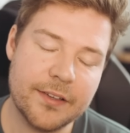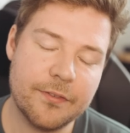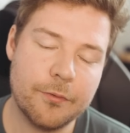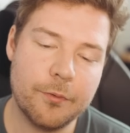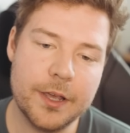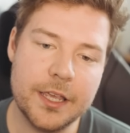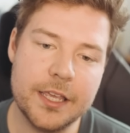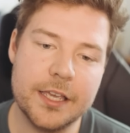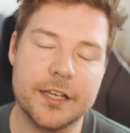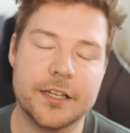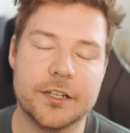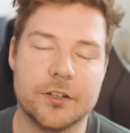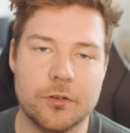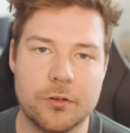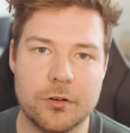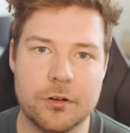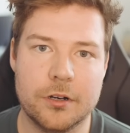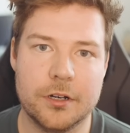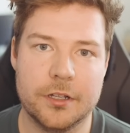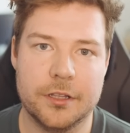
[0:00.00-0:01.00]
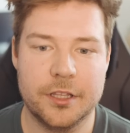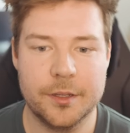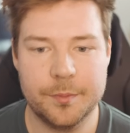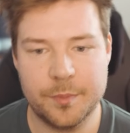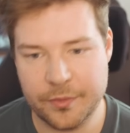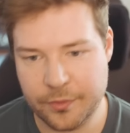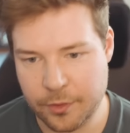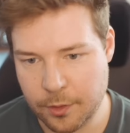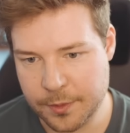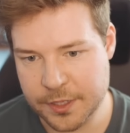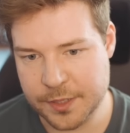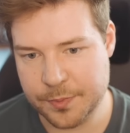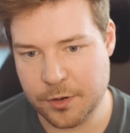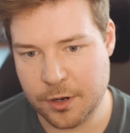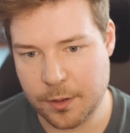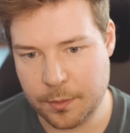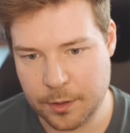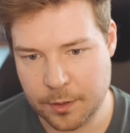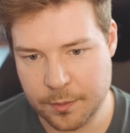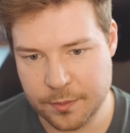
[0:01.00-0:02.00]
if we ignore the performance
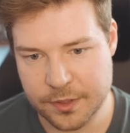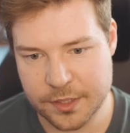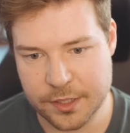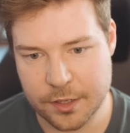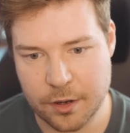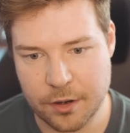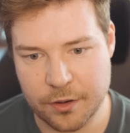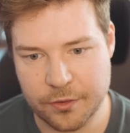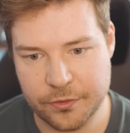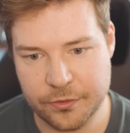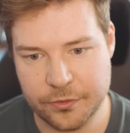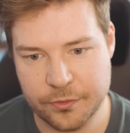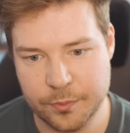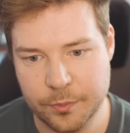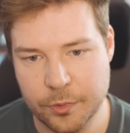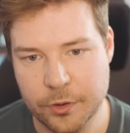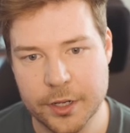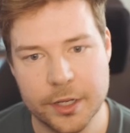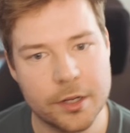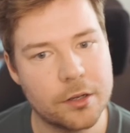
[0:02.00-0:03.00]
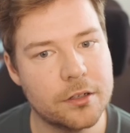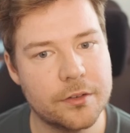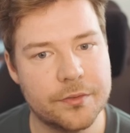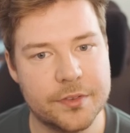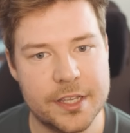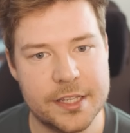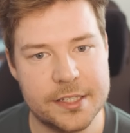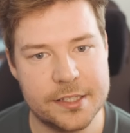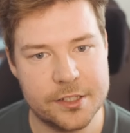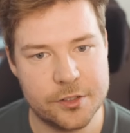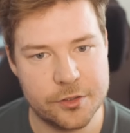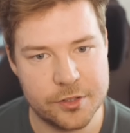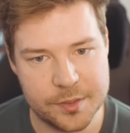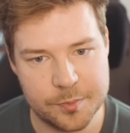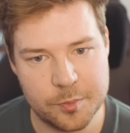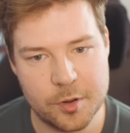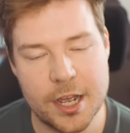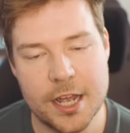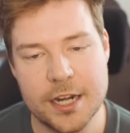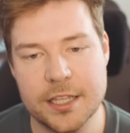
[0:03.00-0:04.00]
problems of putting all of these into
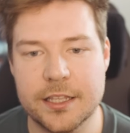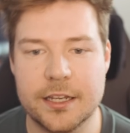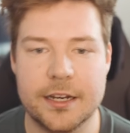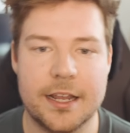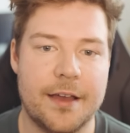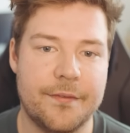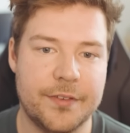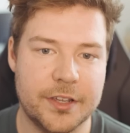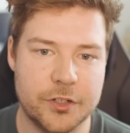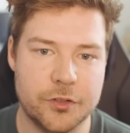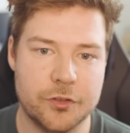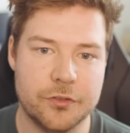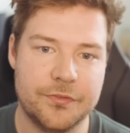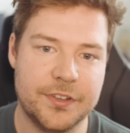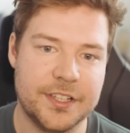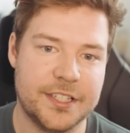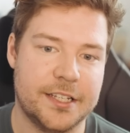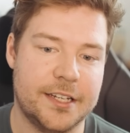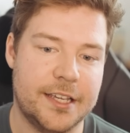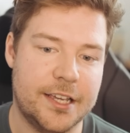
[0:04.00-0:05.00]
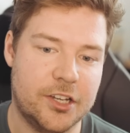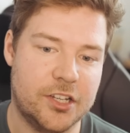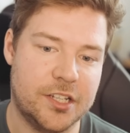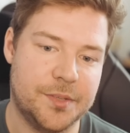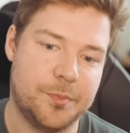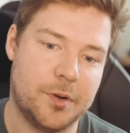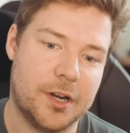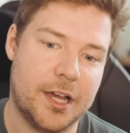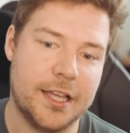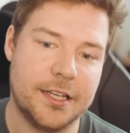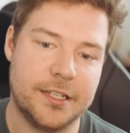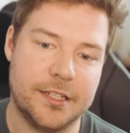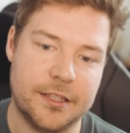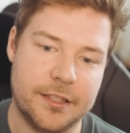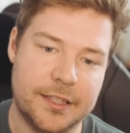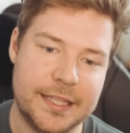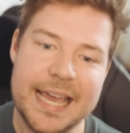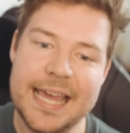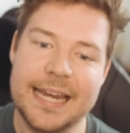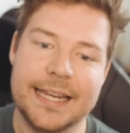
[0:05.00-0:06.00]
Sprite and then having to visit each Sprite to
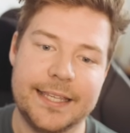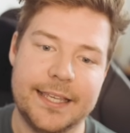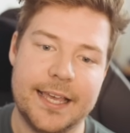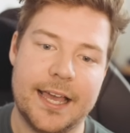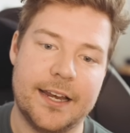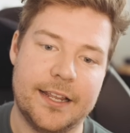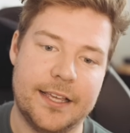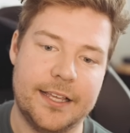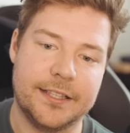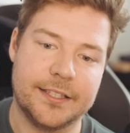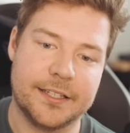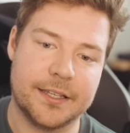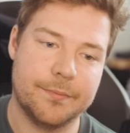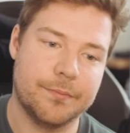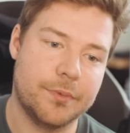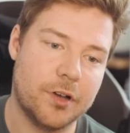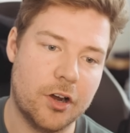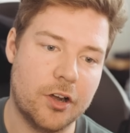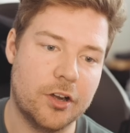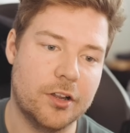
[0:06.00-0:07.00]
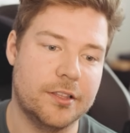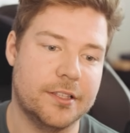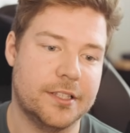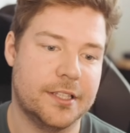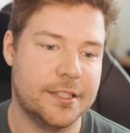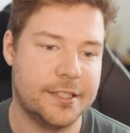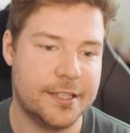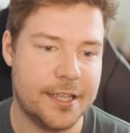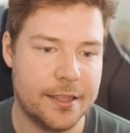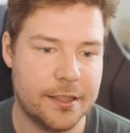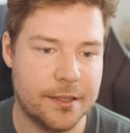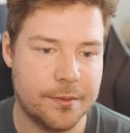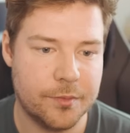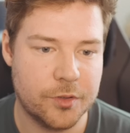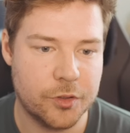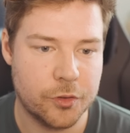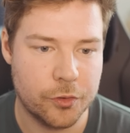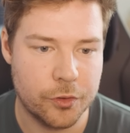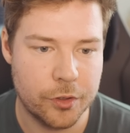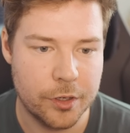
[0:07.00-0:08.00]
then get its components and send them
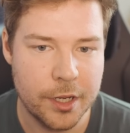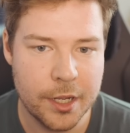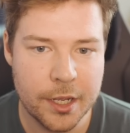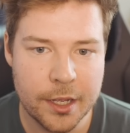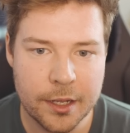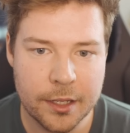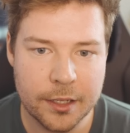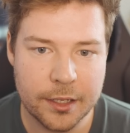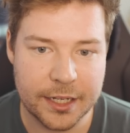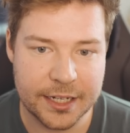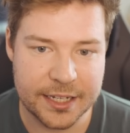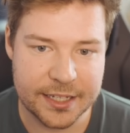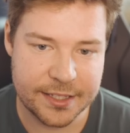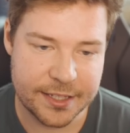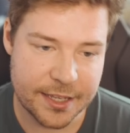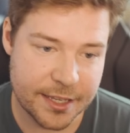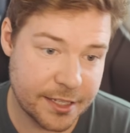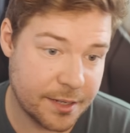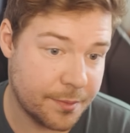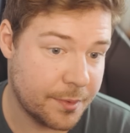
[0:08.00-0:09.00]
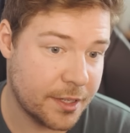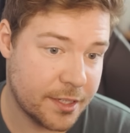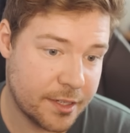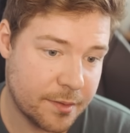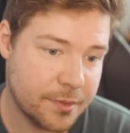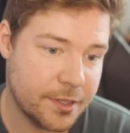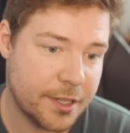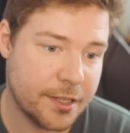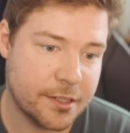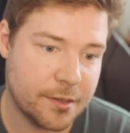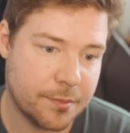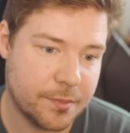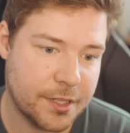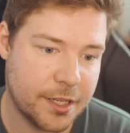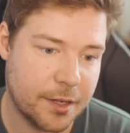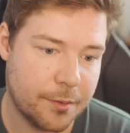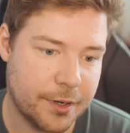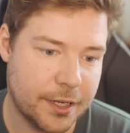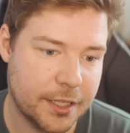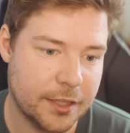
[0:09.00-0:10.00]
to like a system. There's some systems
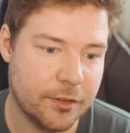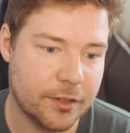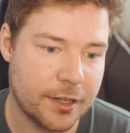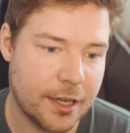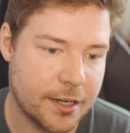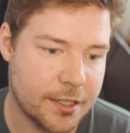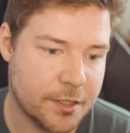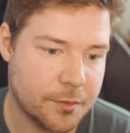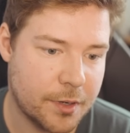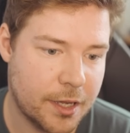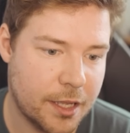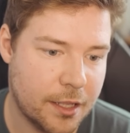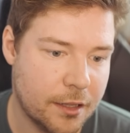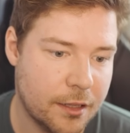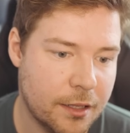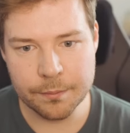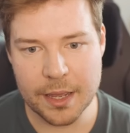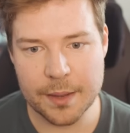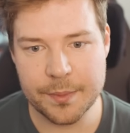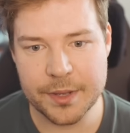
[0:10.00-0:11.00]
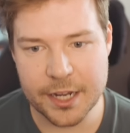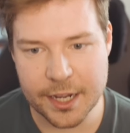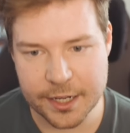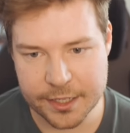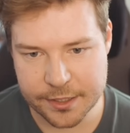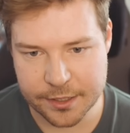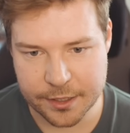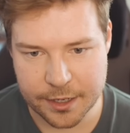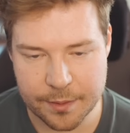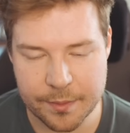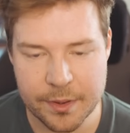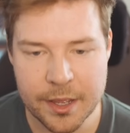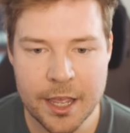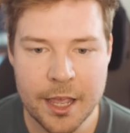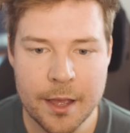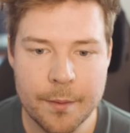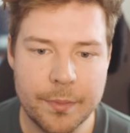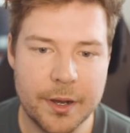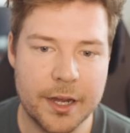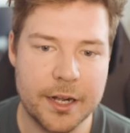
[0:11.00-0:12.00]
here we can look at as well, maybe next time.
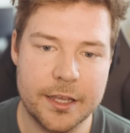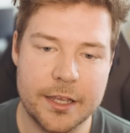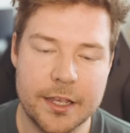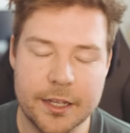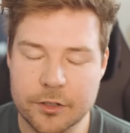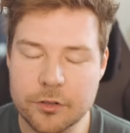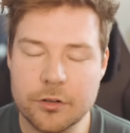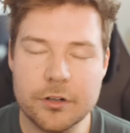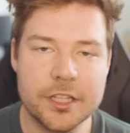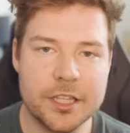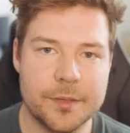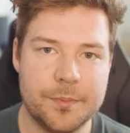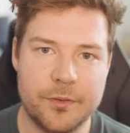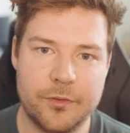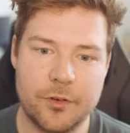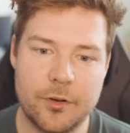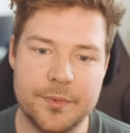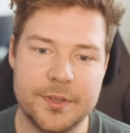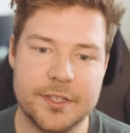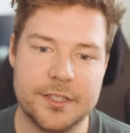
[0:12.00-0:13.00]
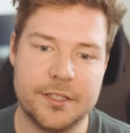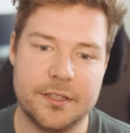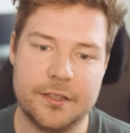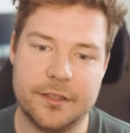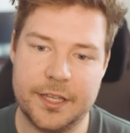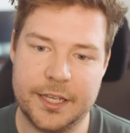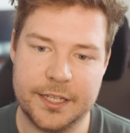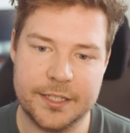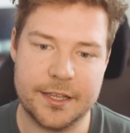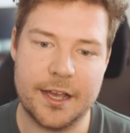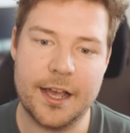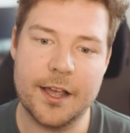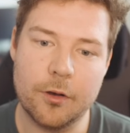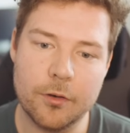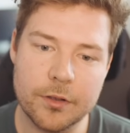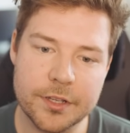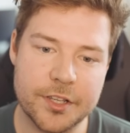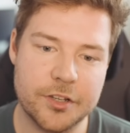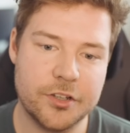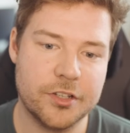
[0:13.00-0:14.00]
But ignoring the performance things, I also